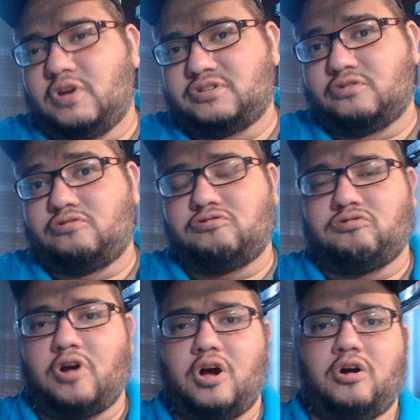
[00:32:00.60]
Russell
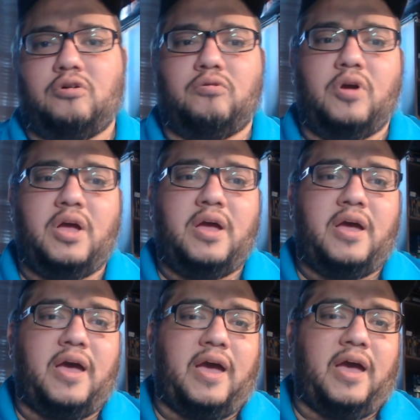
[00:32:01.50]
Crowe,
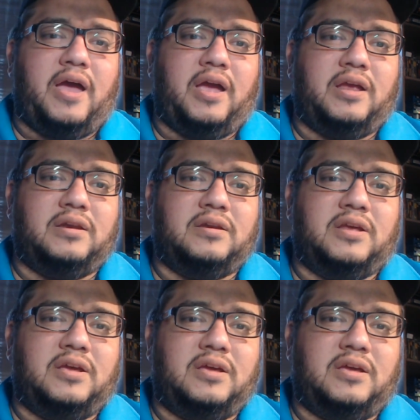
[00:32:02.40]

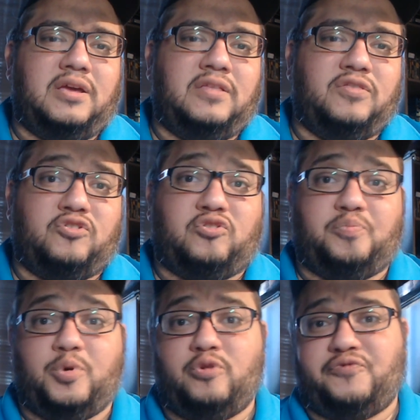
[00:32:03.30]
and in the
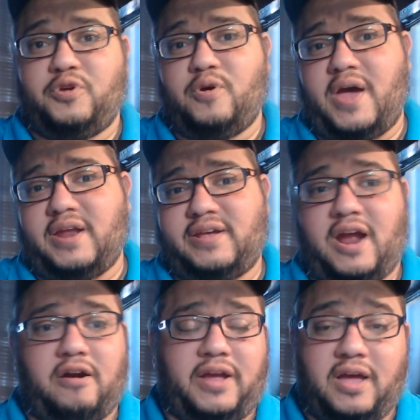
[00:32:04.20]
spoof you
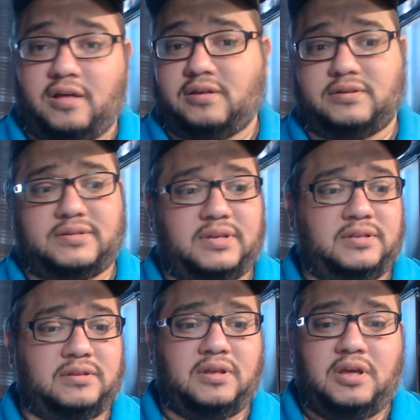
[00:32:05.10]
had Carrie Ells,
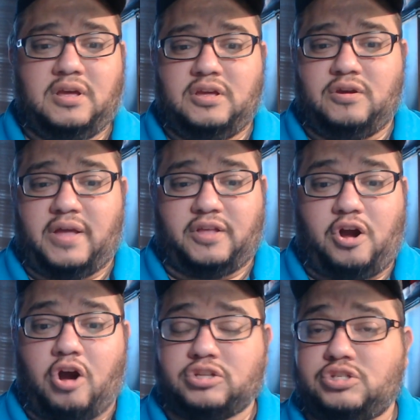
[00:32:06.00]
and you had
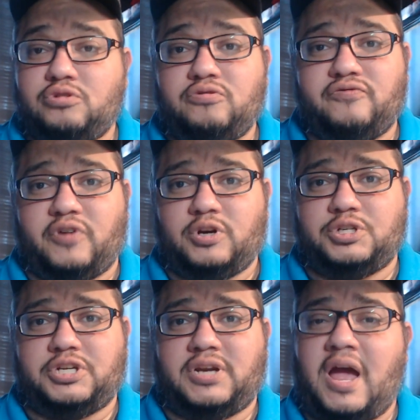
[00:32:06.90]
the cartoon
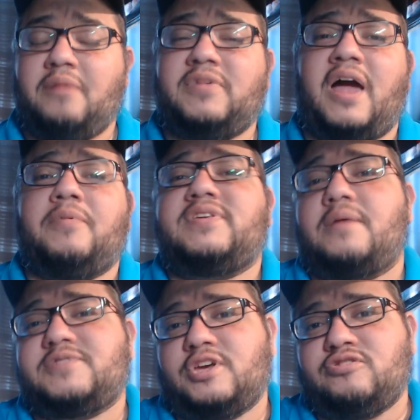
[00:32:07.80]
version. I mean, how many
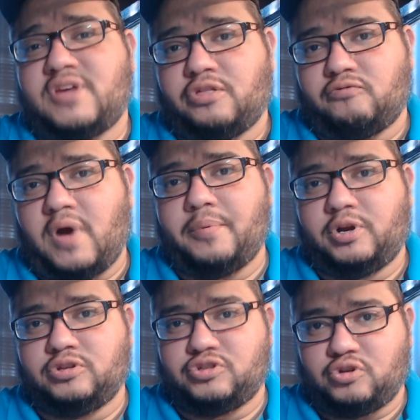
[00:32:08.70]
times can you tell the
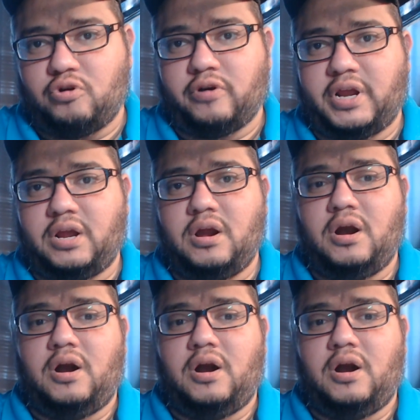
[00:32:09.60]
Robin Hood story?